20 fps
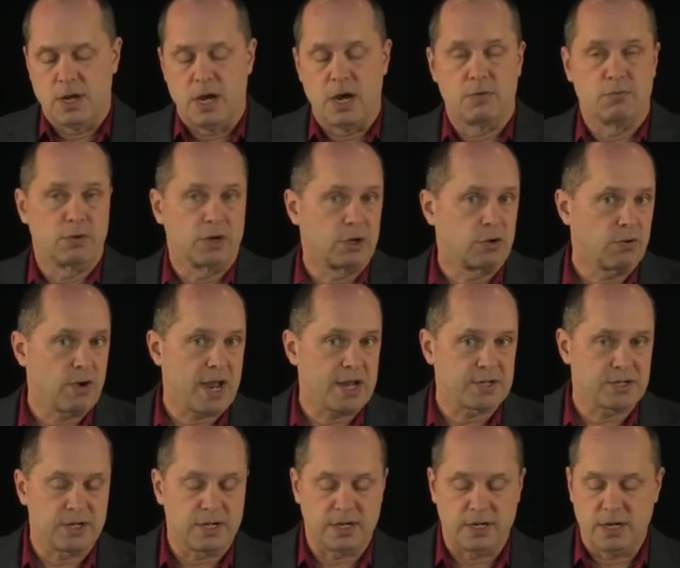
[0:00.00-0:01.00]

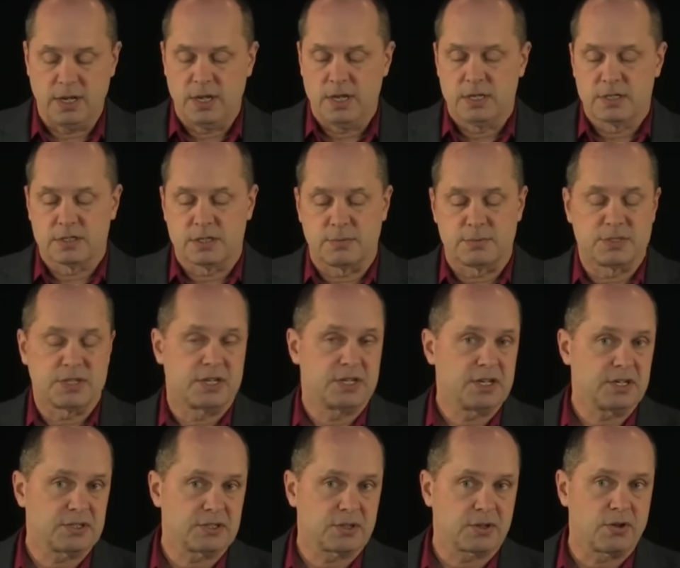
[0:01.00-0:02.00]
regression, some
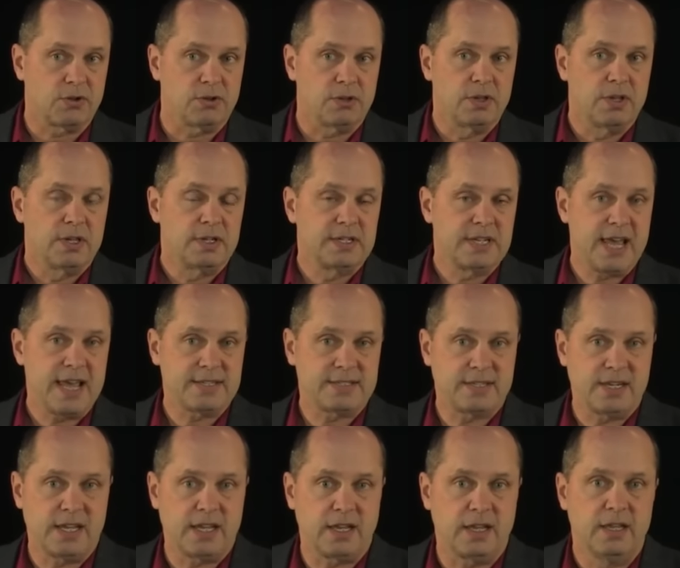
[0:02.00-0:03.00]
statistical
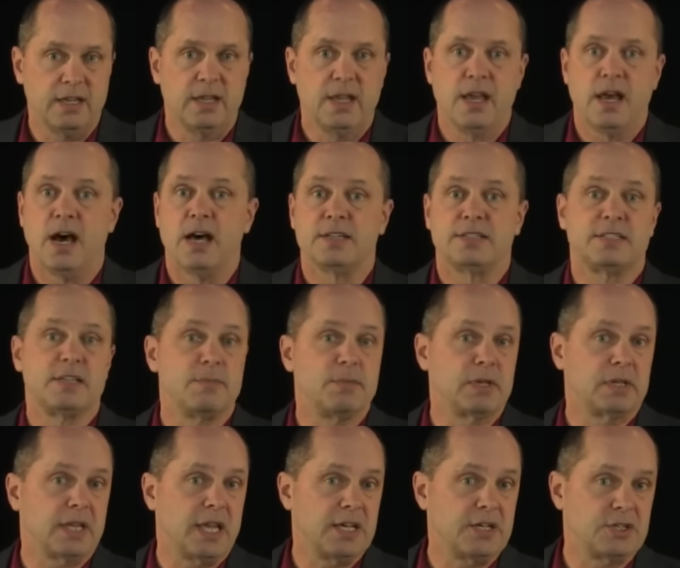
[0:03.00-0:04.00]
testing,
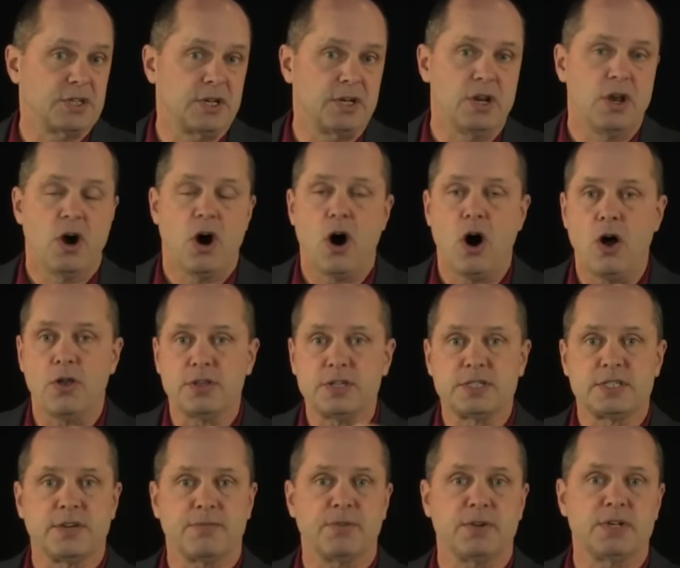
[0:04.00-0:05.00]
simulation, all
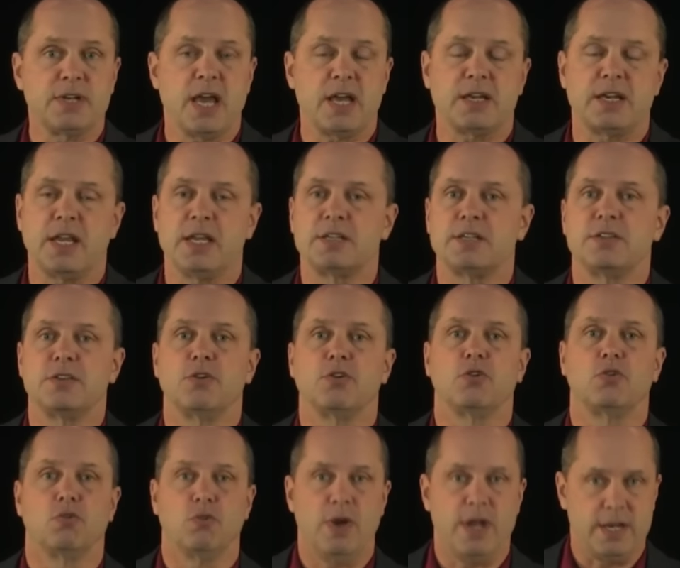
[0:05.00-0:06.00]
these different techniques, and they're
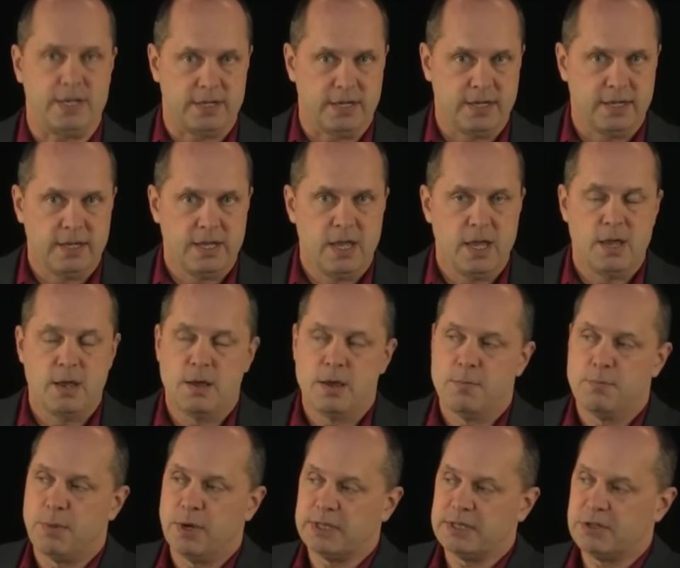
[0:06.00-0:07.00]
great.
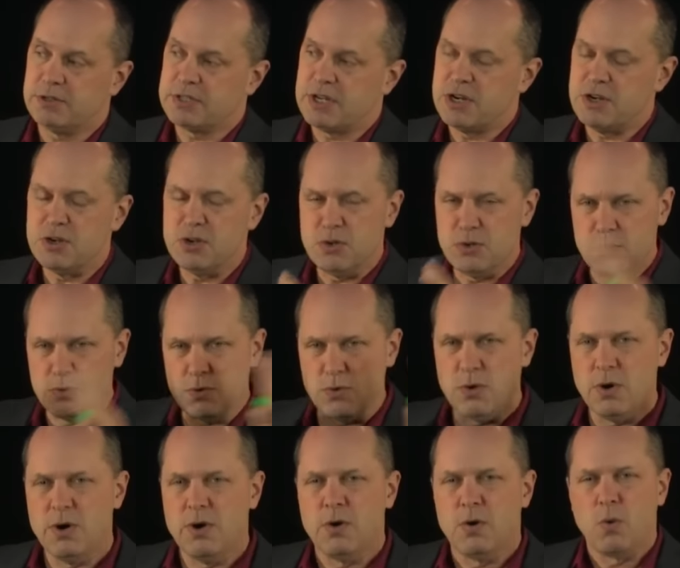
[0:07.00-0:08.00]
But there's a
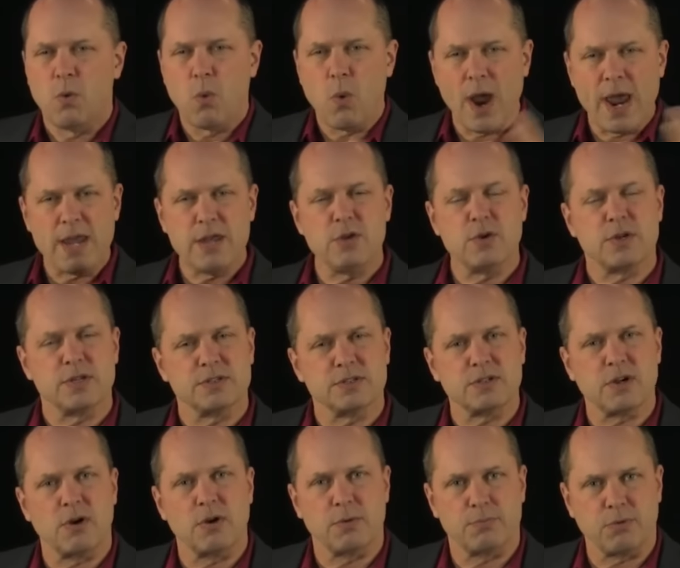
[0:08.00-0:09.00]
new way you can
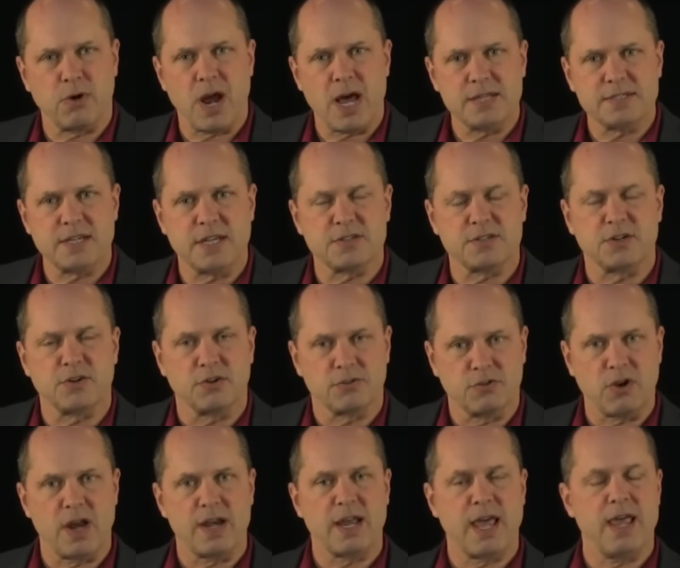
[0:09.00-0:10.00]
start processing or
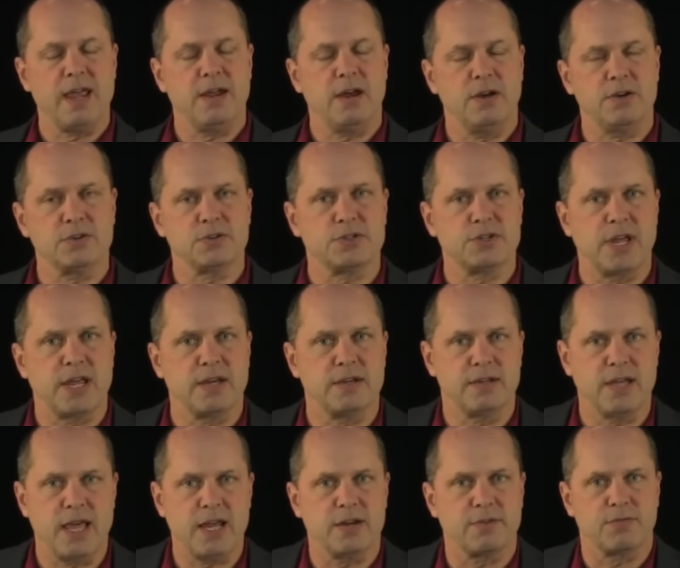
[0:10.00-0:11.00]
trying to understand
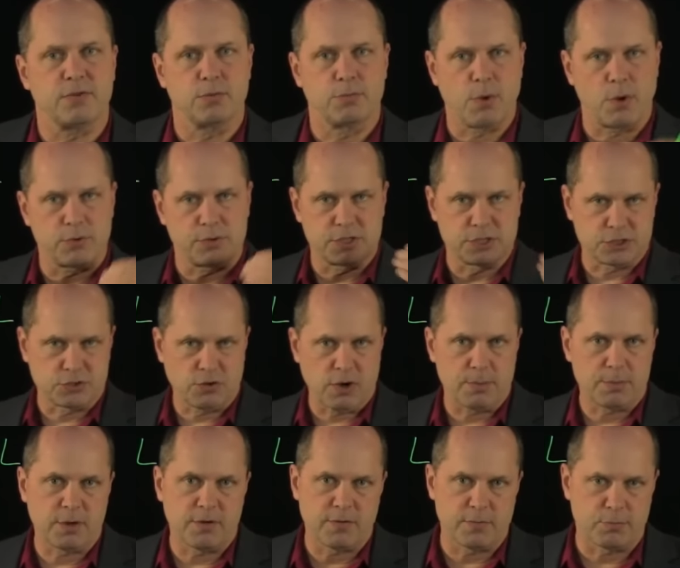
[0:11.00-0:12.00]
data for both
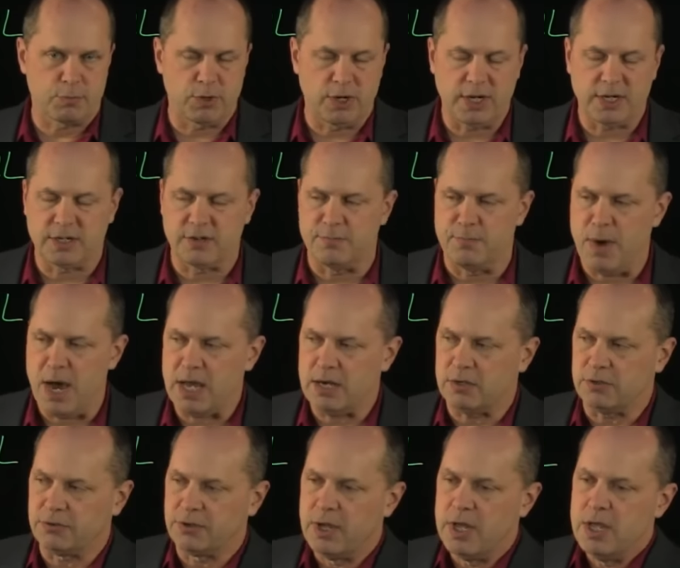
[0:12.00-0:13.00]
descriptive and predictive
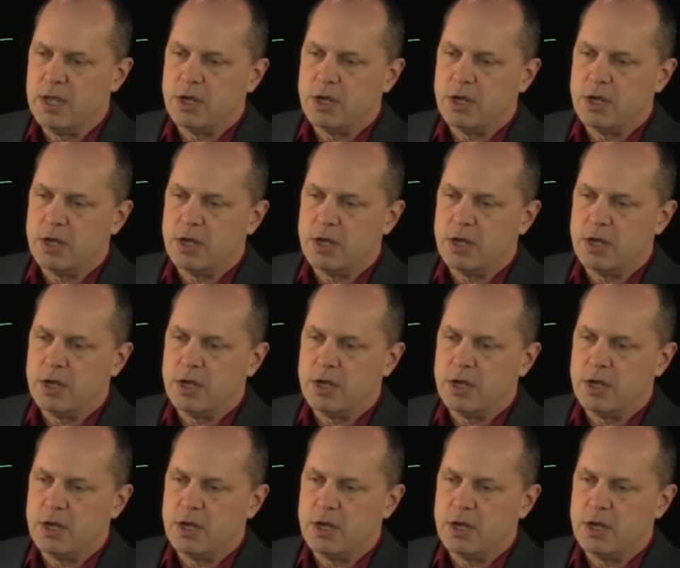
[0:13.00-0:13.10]
models